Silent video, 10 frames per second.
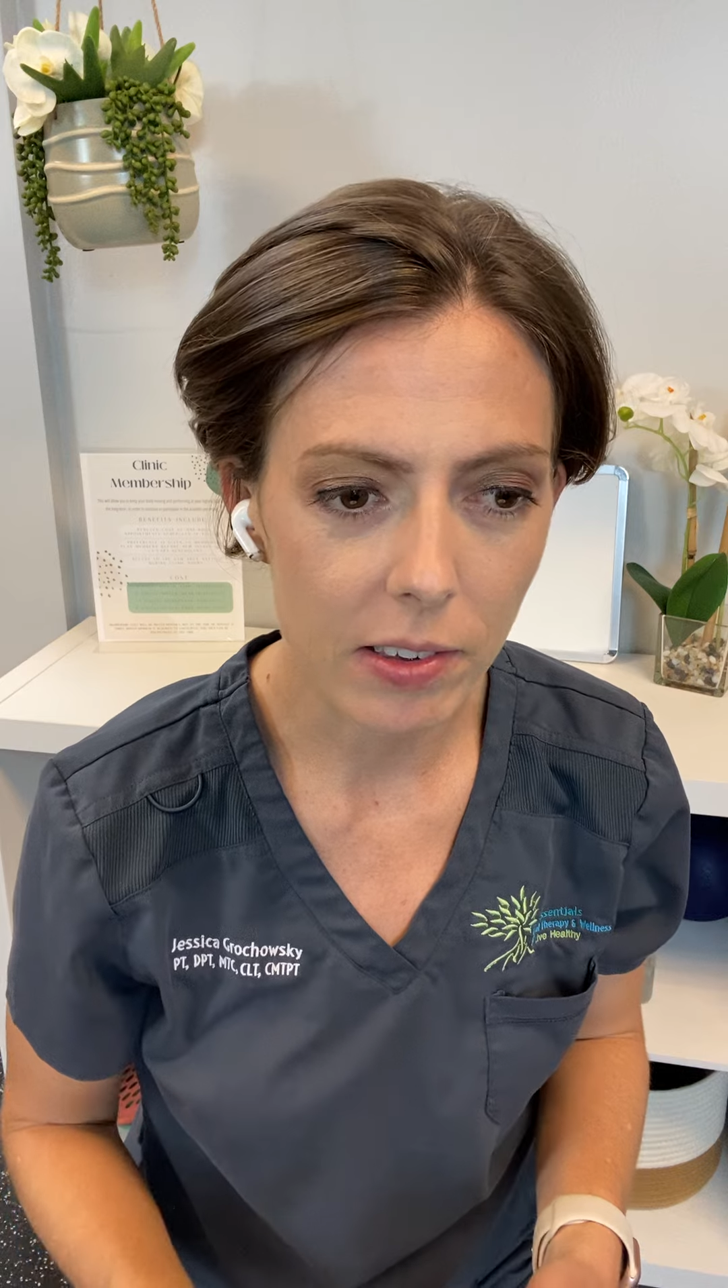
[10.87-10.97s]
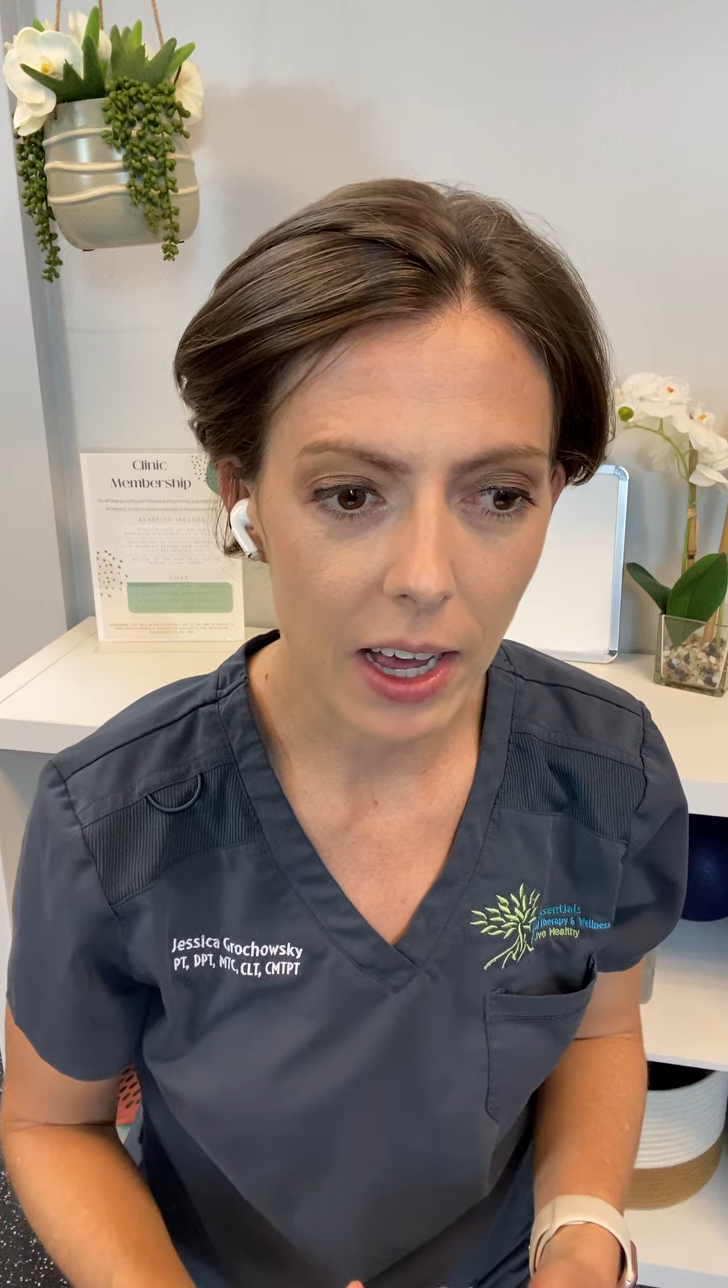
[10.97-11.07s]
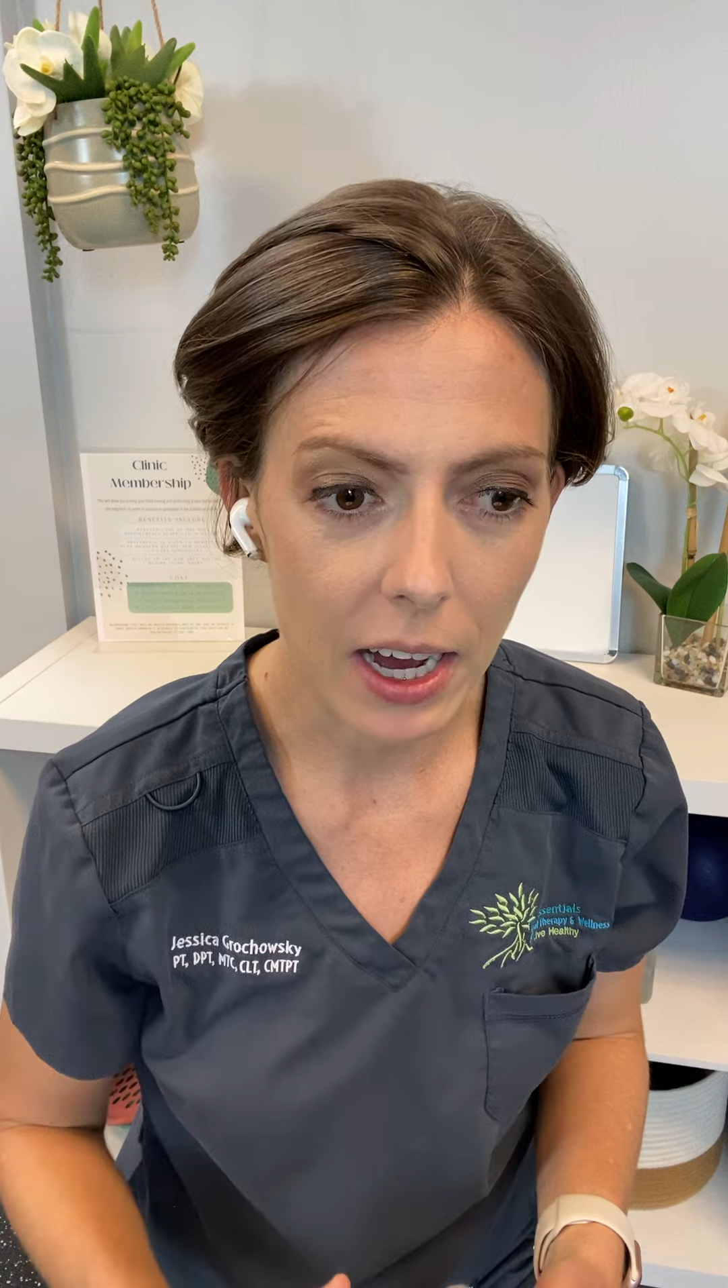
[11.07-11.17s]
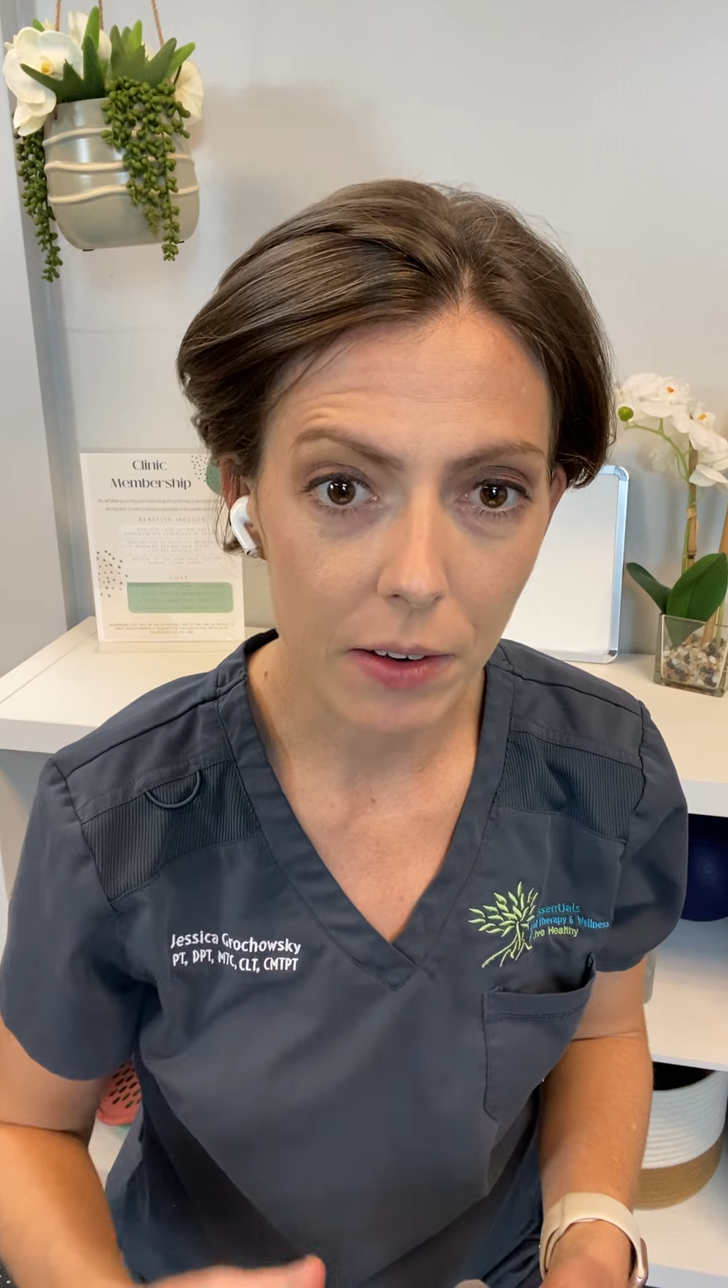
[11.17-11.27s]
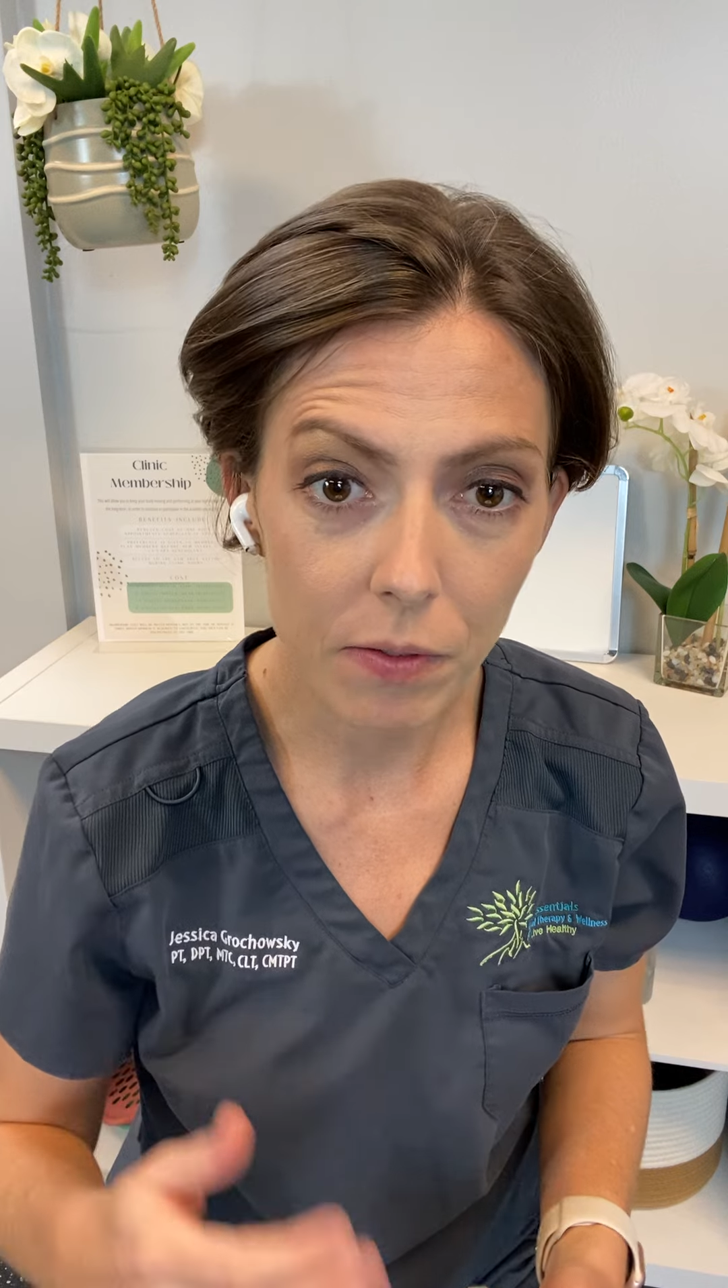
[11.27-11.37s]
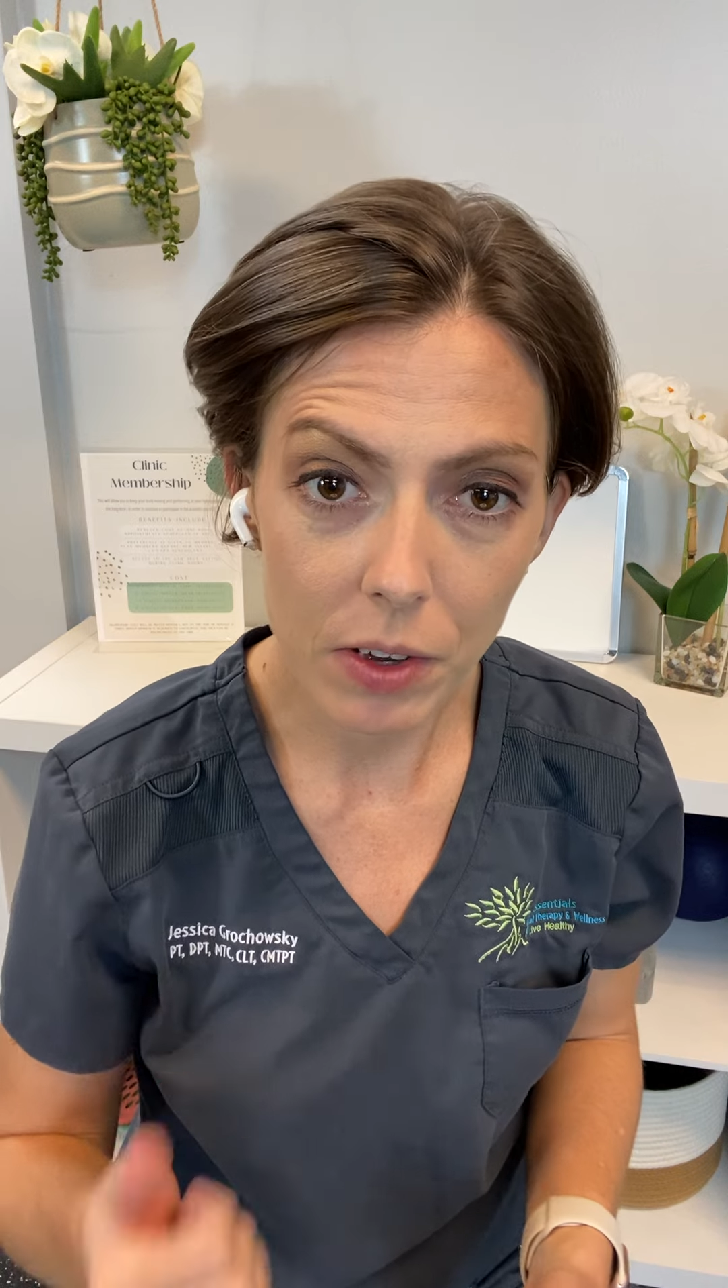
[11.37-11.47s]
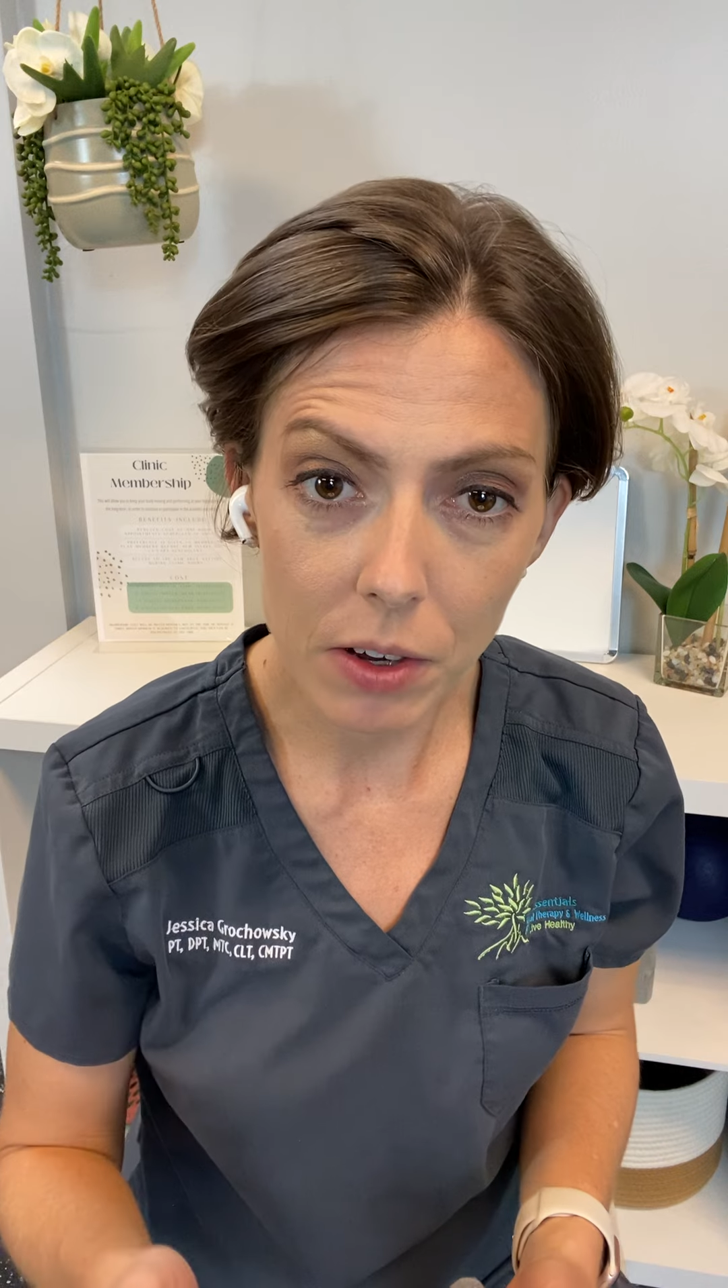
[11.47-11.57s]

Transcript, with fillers: that fit